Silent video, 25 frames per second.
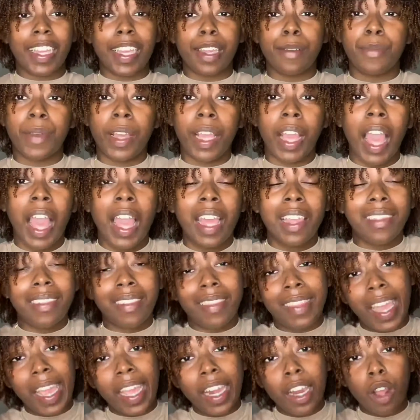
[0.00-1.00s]
but
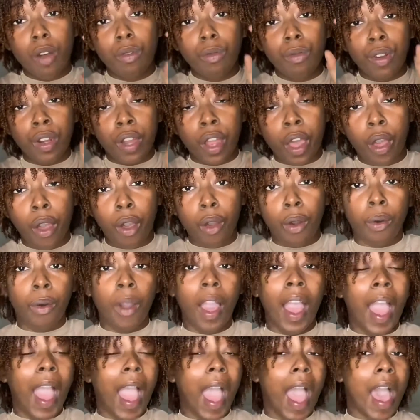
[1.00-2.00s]
they don't know
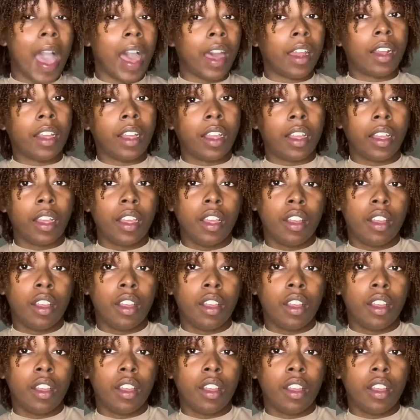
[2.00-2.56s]
how to